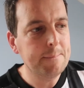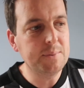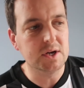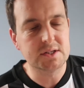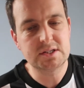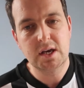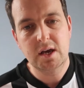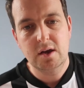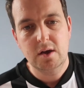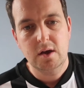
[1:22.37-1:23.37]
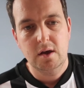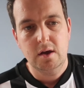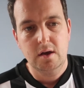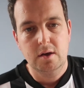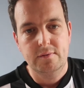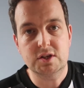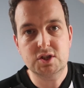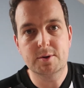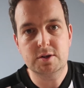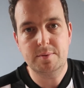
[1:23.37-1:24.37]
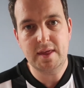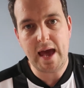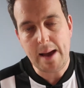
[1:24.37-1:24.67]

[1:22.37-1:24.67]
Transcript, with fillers: but there's so much up in the air.